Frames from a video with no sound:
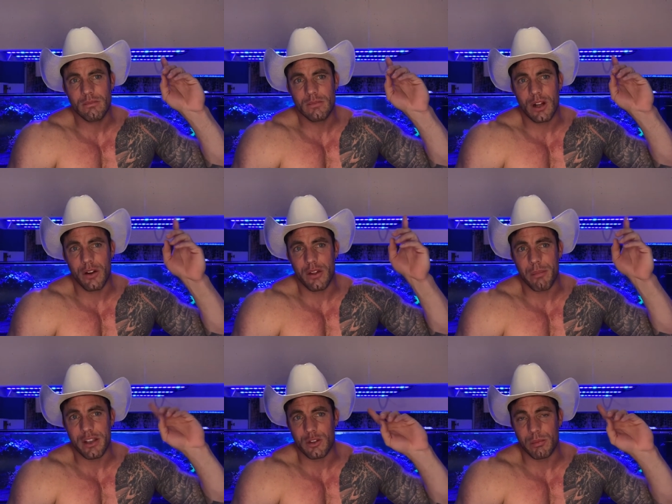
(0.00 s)
or the
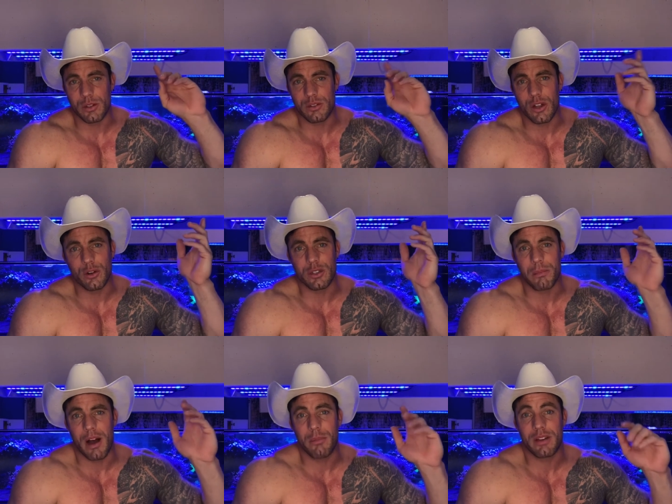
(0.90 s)
Meso Blues, the OG
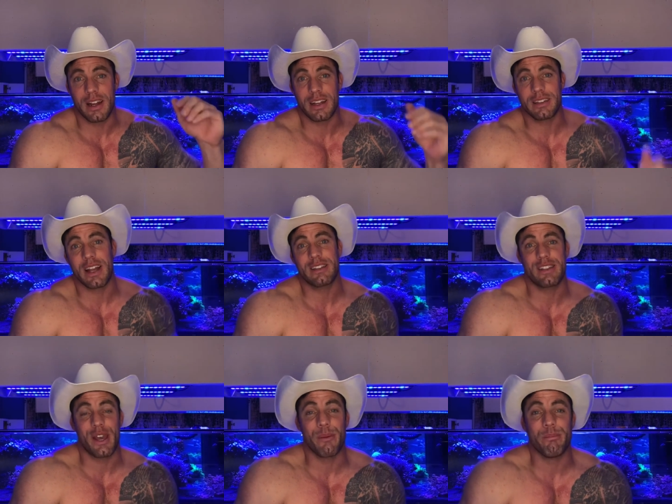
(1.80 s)
Pop, kind of get that
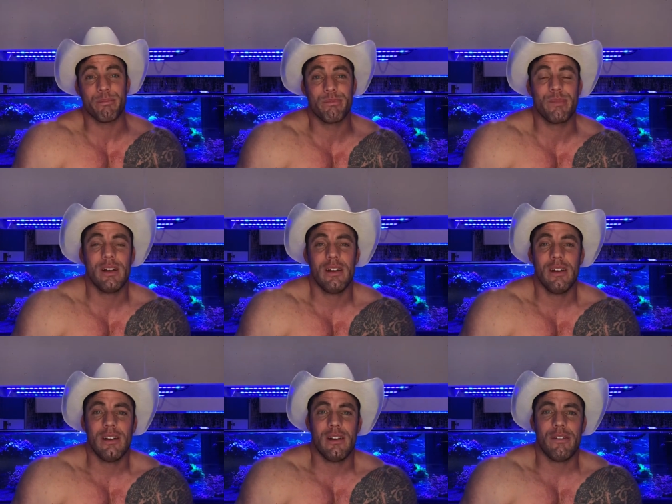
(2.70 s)
same
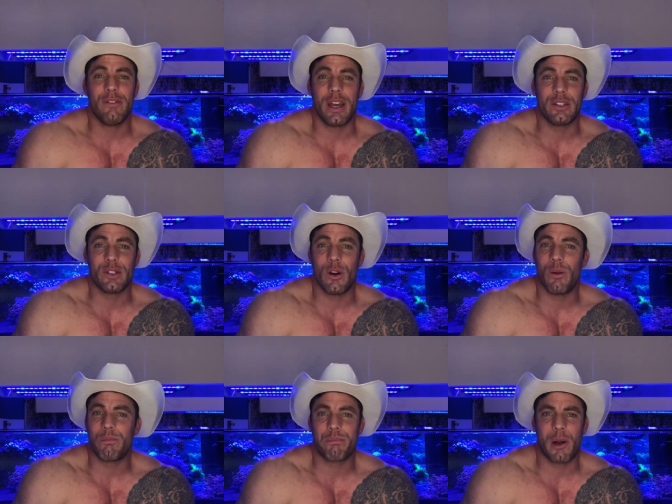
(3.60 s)
VHO
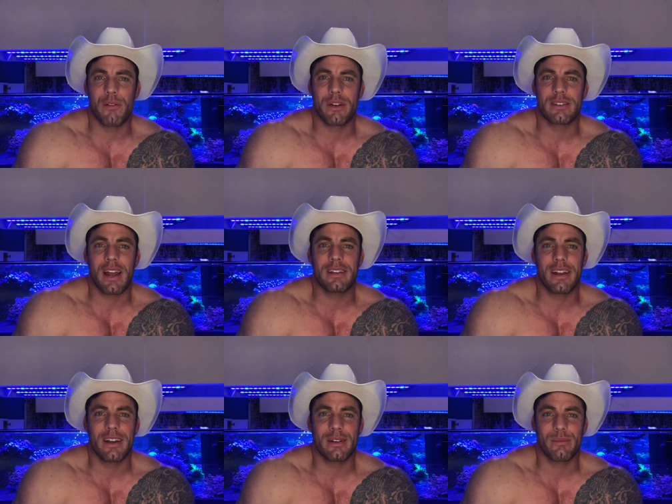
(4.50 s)
perfect
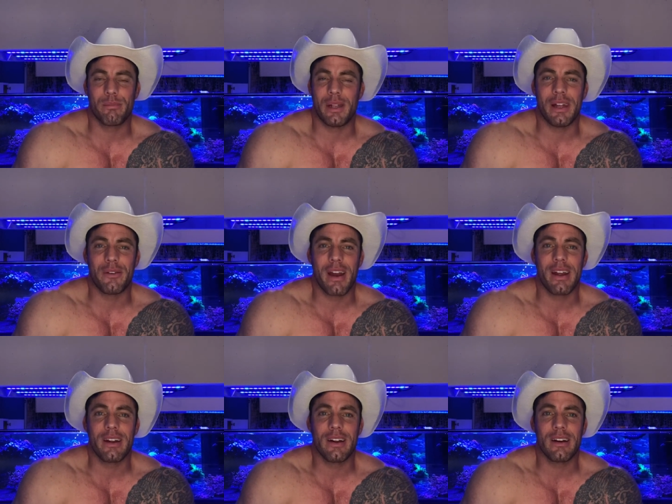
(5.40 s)
actinic blend right
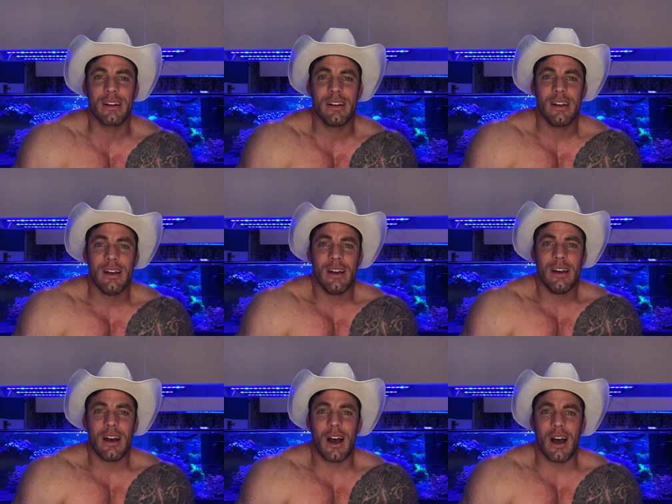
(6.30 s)
here.
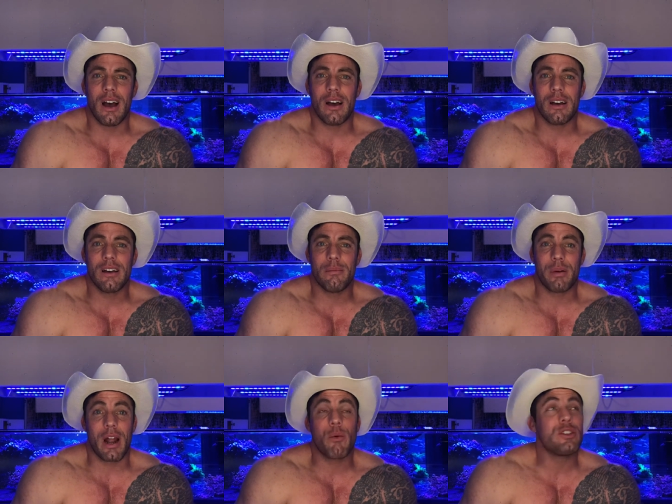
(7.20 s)
Uh,
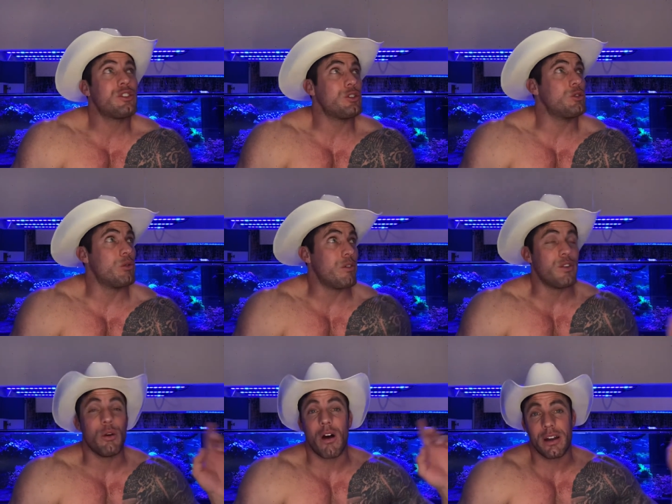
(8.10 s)
but I will still do a
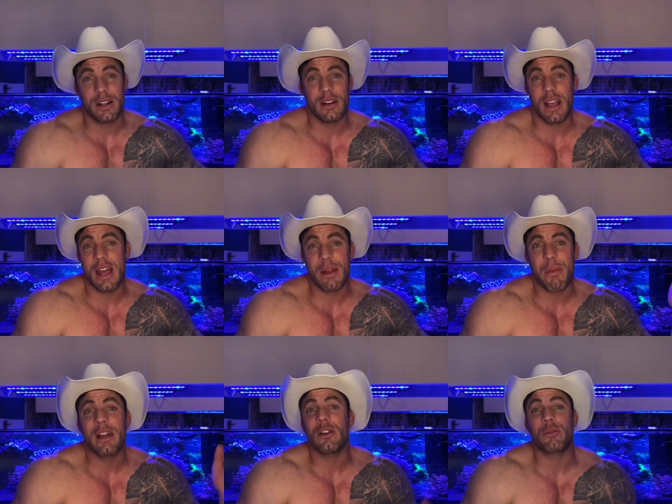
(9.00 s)
review on here and it
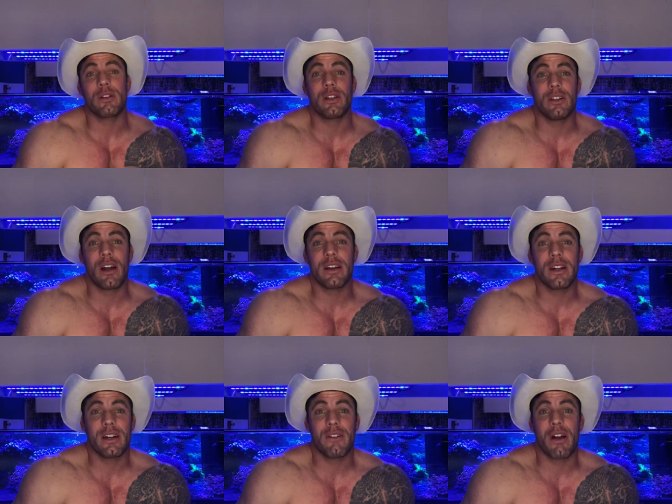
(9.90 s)
might look really good on
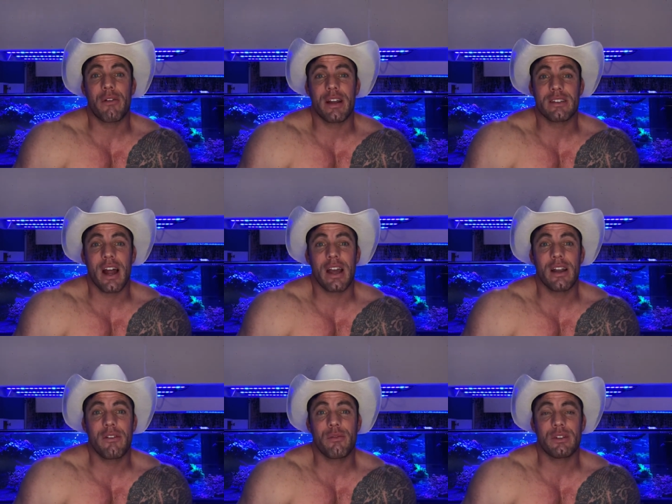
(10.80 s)
here if I raise it high
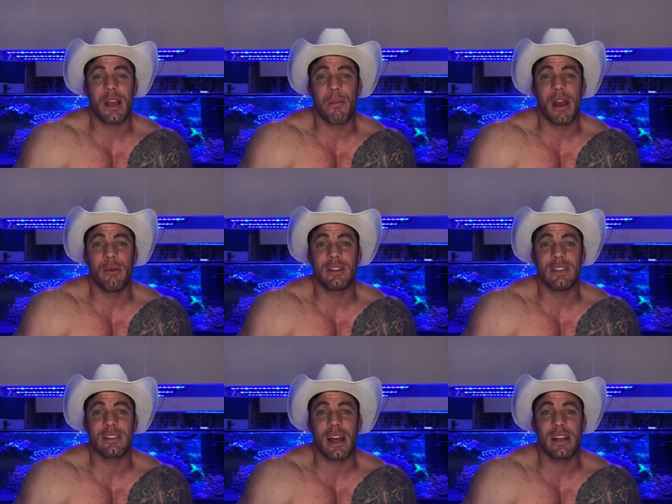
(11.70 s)
enough, which I might with
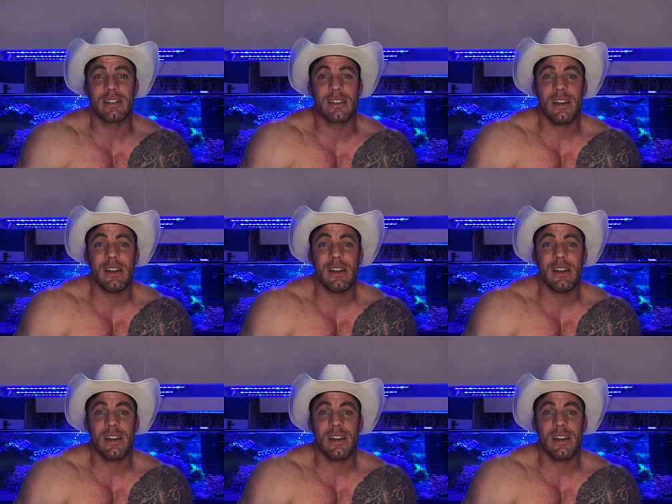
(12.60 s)
these lights